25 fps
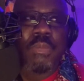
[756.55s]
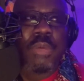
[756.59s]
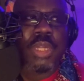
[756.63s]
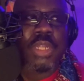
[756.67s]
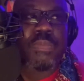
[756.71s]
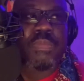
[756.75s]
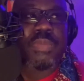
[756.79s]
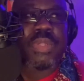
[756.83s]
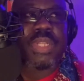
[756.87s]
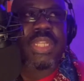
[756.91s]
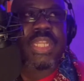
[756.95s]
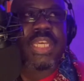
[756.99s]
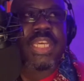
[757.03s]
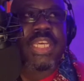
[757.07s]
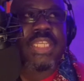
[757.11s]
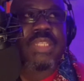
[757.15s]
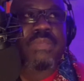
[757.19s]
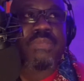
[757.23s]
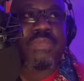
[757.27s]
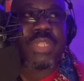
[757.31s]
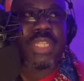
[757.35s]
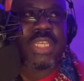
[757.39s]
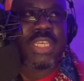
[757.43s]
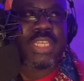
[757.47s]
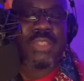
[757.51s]
But
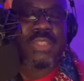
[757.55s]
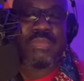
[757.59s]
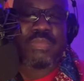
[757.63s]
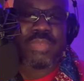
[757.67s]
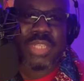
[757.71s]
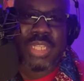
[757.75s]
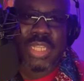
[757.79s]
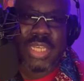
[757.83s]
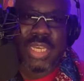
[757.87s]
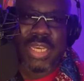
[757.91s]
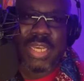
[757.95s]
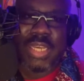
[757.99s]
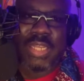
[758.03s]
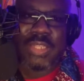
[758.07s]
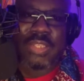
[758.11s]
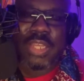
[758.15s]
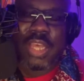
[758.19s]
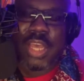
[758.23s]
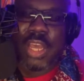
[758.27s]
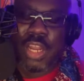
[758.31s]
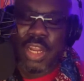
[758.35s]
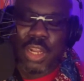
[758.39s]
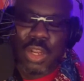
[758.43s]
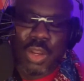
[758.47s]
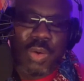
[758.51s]
please, please, please
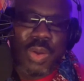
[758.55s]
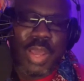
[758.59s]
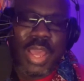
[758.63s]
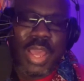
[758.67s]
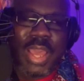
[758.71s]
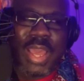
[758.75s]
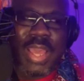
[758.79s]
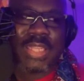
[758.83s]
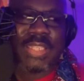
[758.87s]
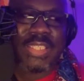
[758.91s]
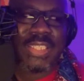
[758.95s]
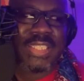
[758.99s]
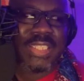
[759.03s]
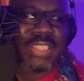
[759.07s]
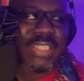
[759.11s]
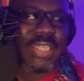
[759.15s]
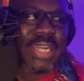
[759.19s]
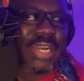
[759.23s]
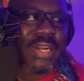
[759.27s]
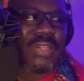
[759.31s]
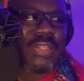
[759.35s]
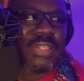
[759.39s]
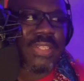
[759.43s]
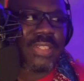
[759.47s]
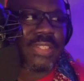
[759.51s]
go ahead and
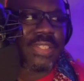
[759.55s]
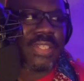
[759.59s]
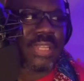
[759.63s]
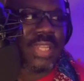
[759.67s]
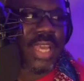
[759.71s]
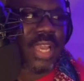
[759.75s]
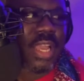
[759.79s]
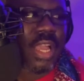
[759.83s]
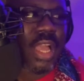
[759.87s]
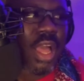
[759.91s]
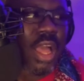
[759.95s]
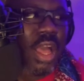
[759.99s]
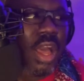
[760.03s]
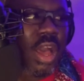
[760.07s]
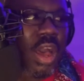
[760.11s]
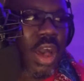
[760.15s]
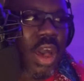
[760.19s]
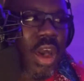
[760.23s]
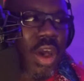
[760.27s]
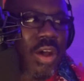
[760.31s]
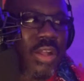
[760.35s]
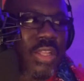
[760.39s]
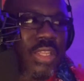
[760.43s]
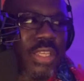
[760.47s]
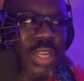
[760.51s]
share this link
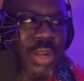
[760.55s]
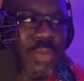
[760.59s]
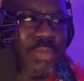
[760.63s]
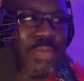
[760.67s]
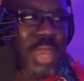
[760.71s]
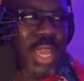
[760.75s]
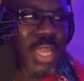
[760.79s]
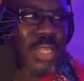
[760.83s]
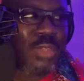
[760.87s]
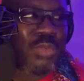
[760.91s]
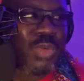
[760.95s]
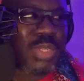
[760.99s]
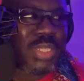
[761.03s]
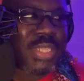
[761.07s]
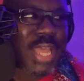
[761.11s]
on your page.